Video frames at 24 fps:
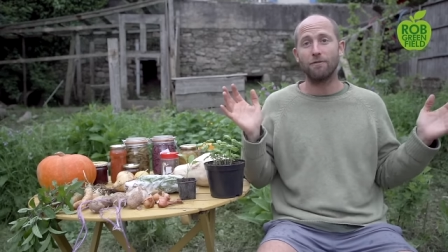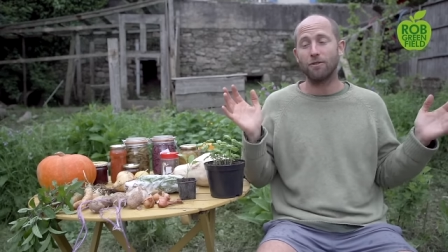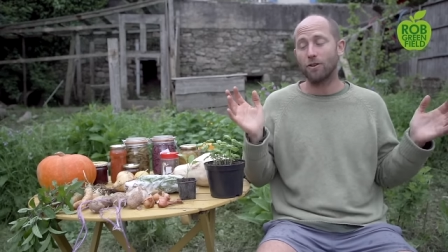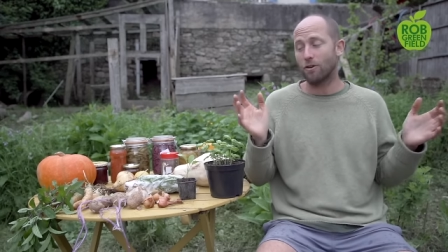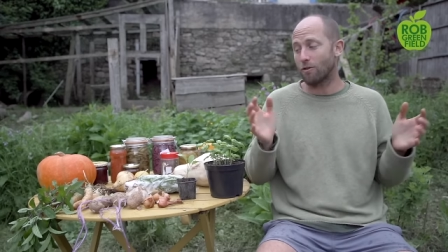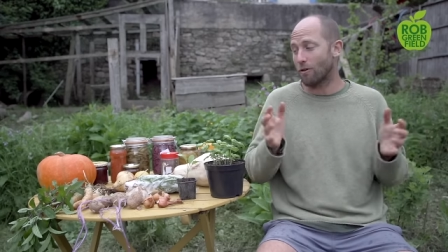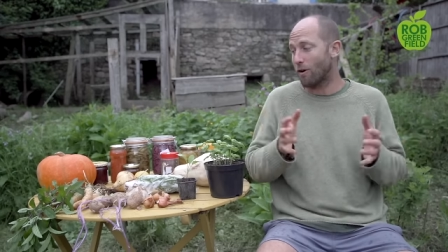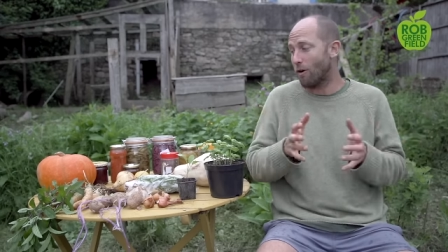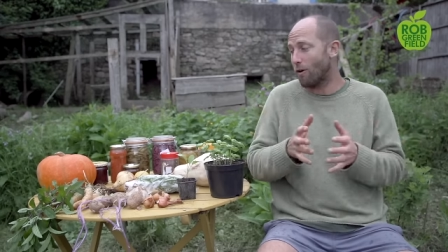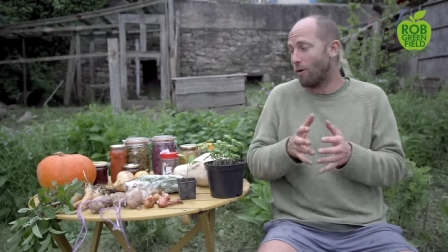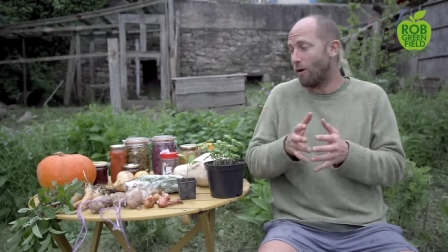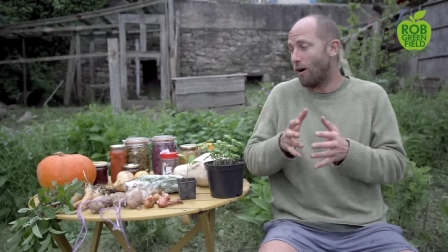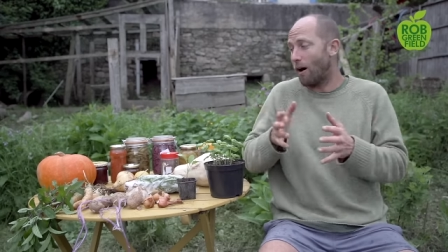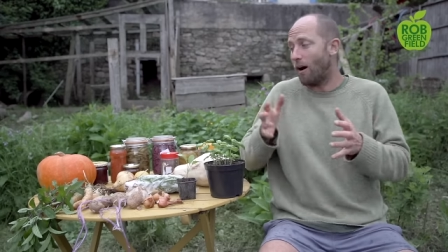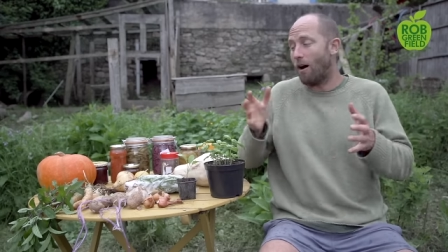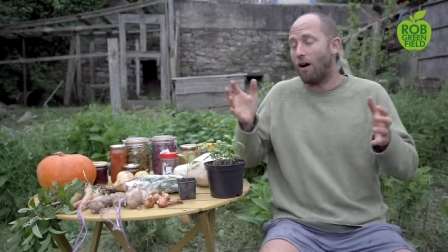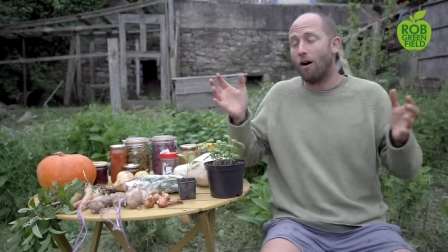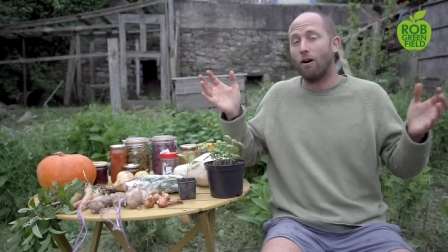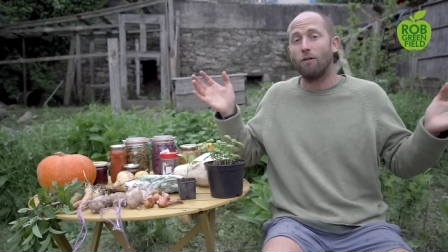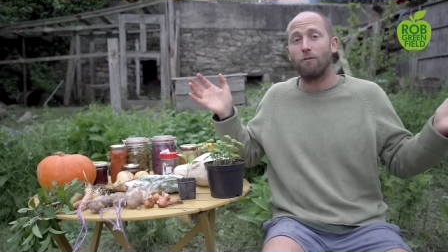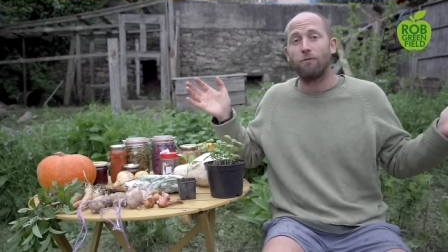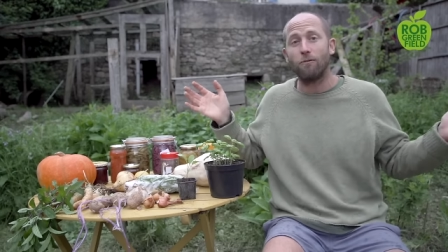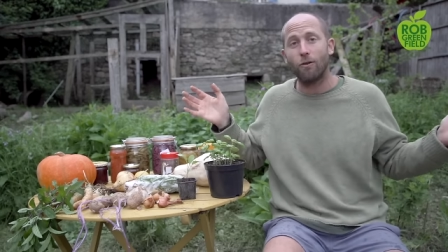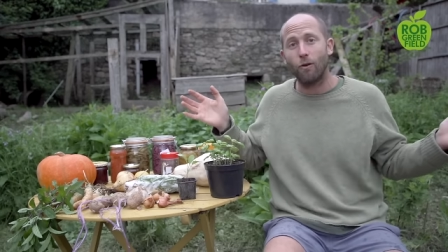to grow
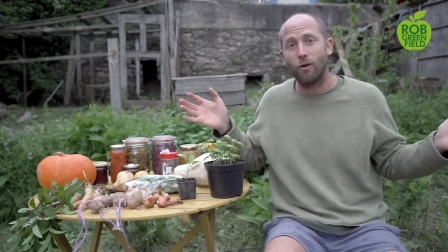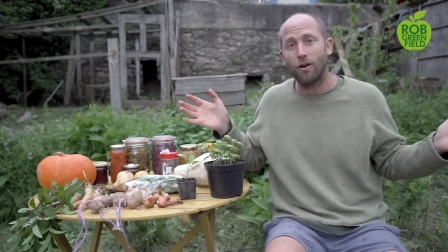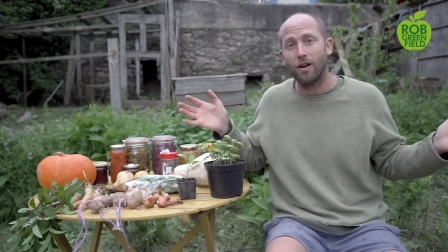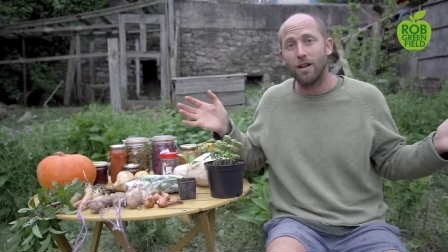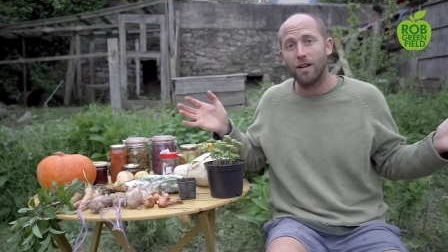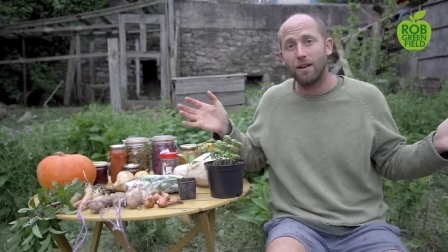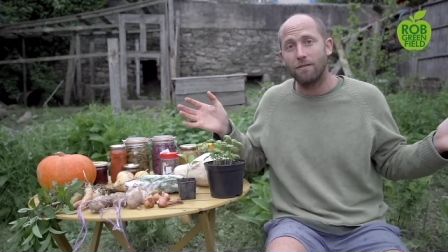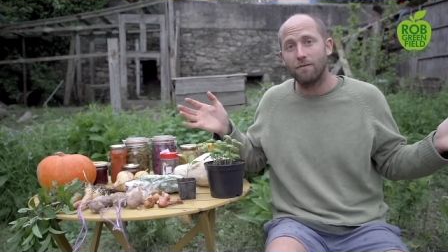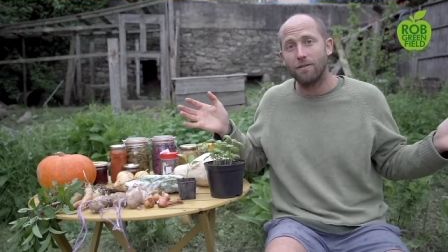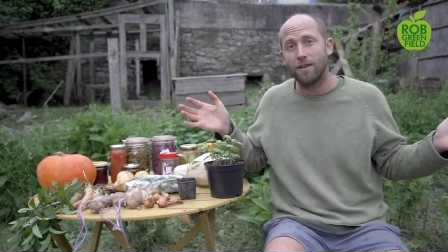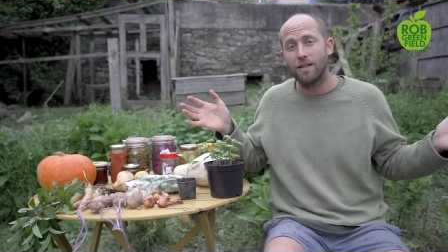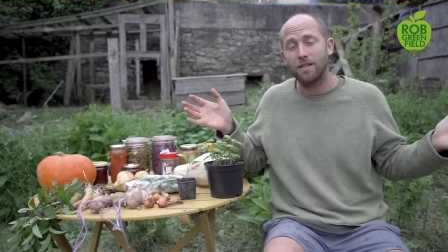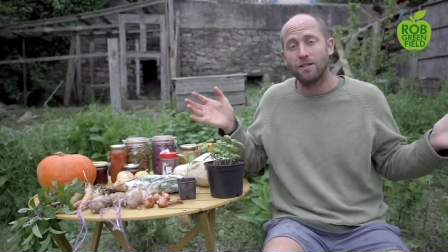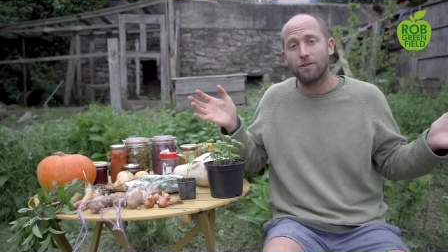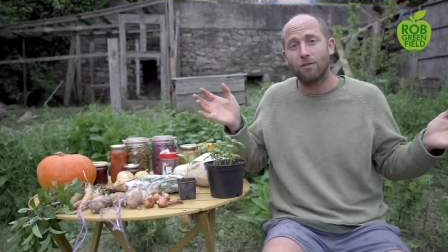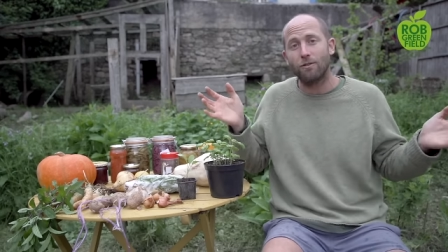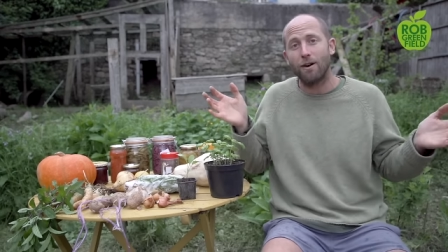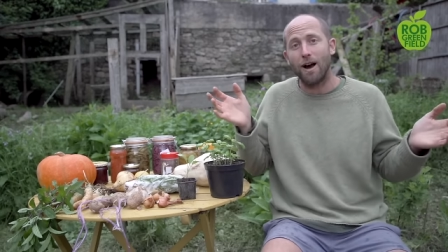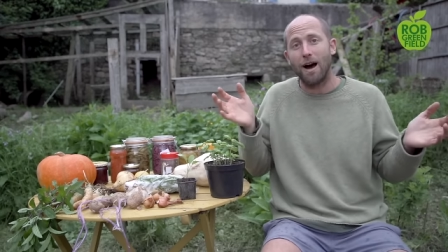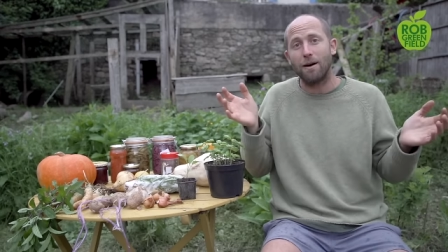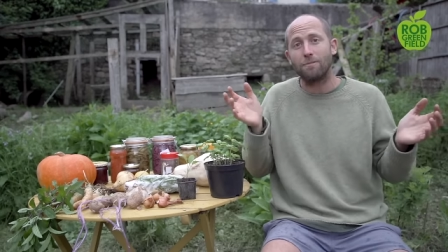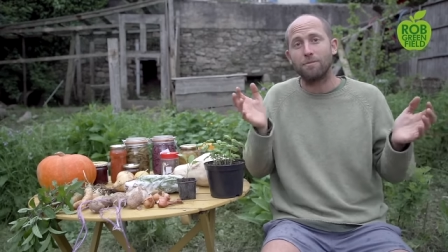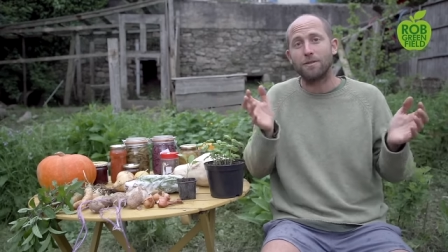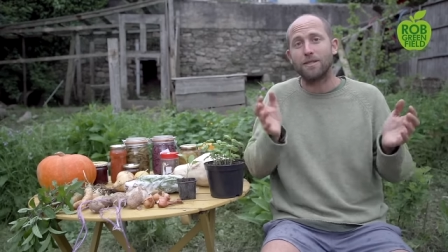all 40 of these
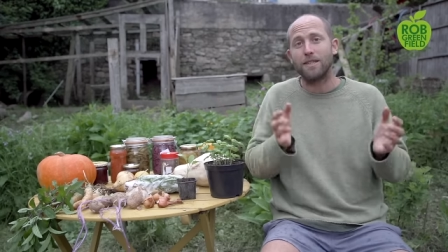crops